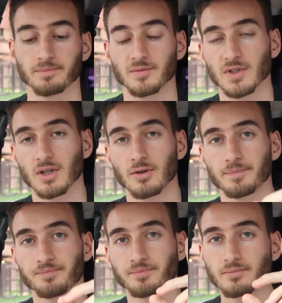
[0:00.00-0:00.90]
So
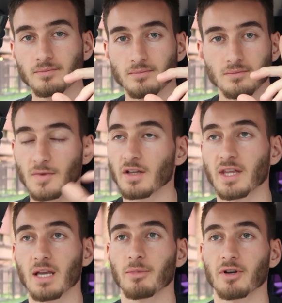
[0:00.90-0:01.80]

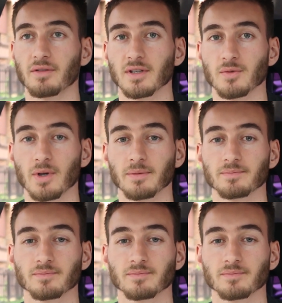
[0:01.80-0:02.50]
think about it this way.